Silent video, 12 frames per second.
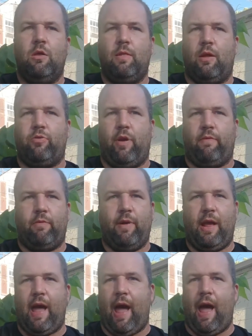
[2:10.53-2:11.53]
That's what
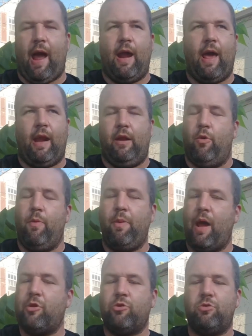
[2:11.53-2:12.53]
everybody had. I didn't know what
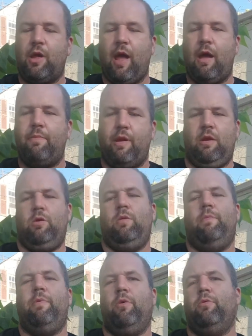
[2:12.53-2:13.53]
blasters they had, but I knew
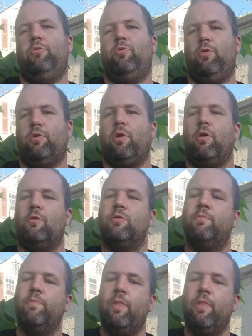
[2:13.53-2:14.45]
they built short darts.